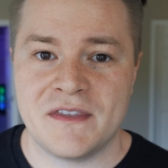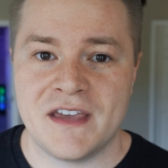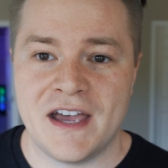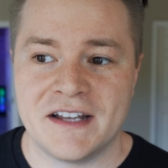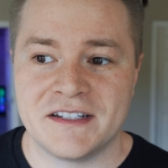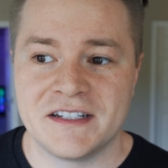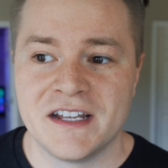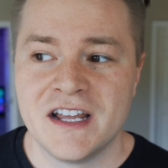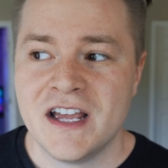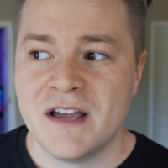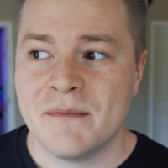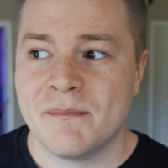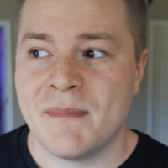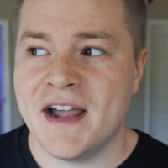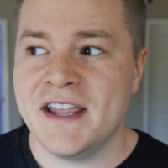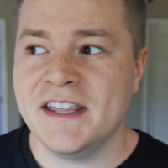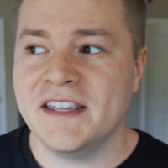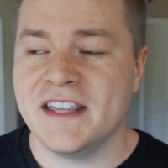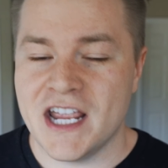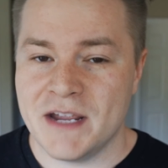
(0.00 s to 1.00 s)
that
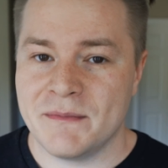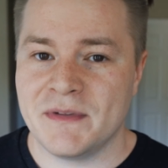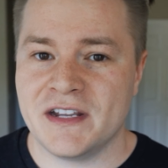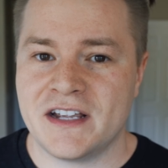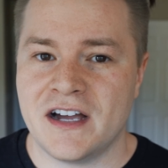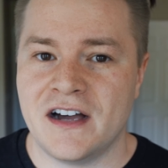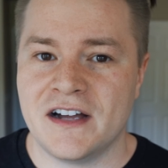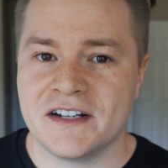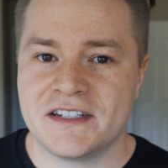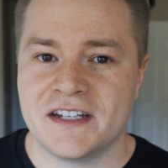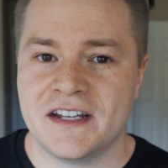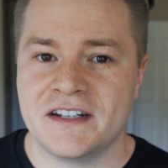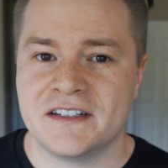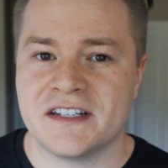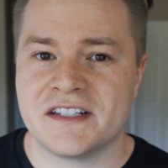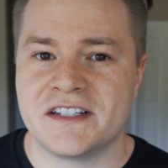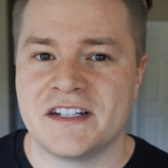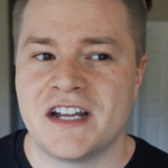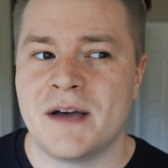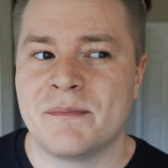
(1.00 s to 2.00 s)
my gaming content
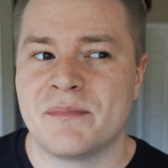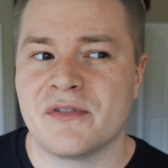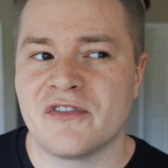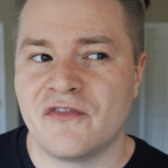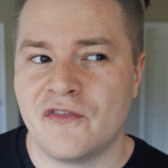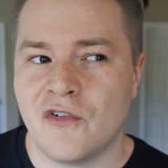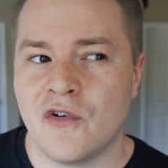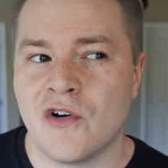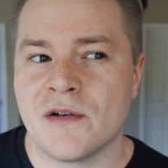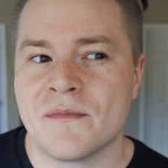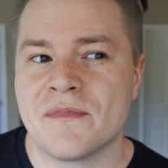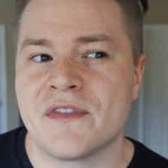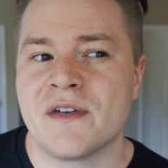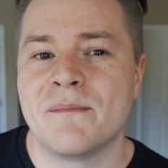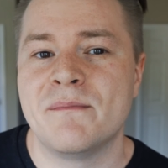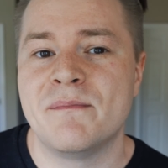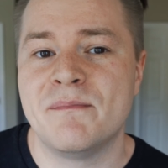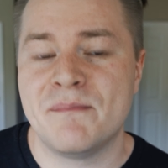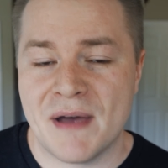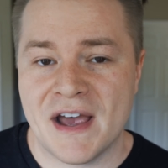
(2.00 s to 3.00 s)
does not perform the
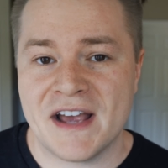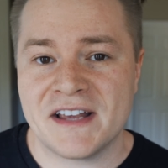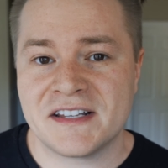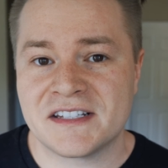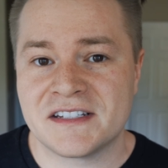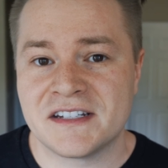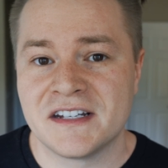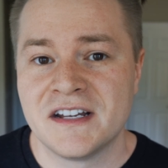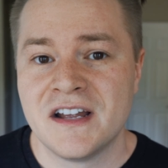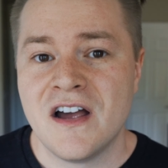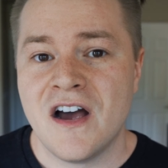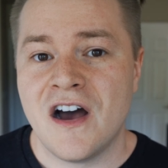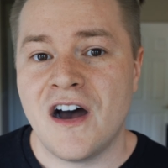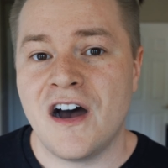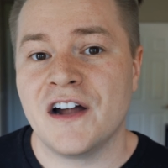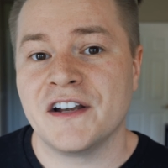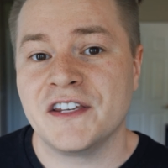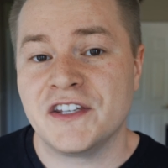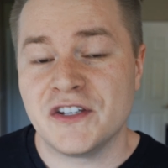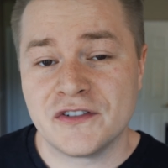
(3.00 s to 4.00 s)
best
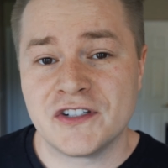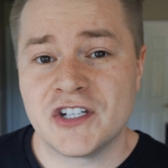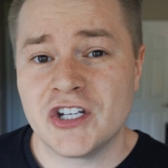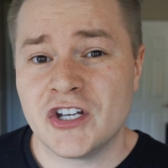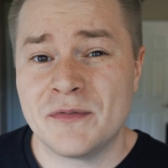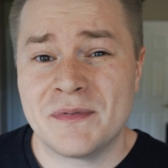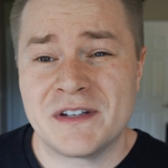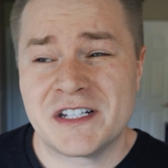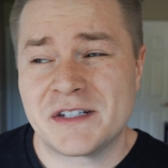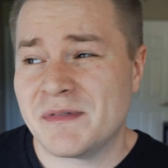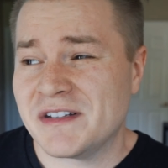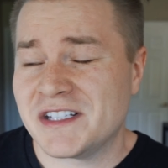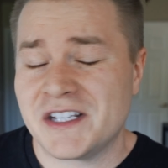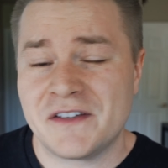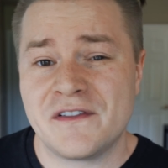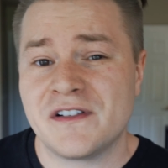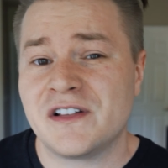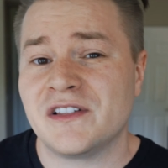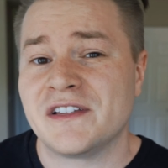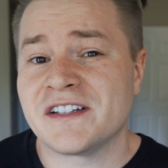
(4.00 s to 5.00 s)
on YouTube, and
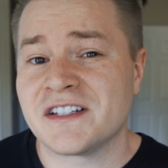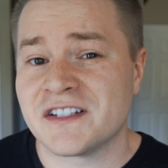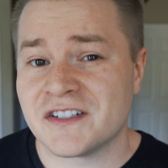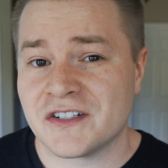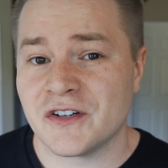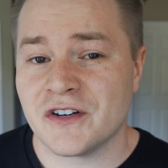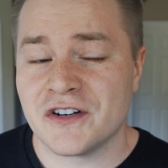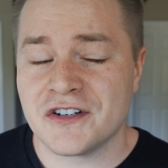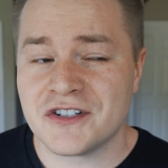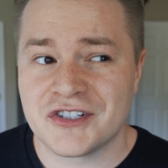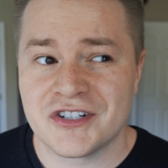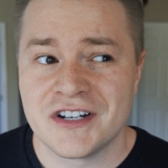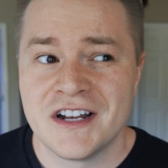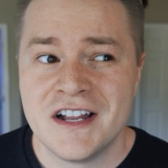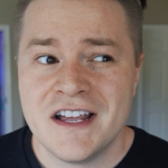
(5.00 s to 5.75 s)
specifically search.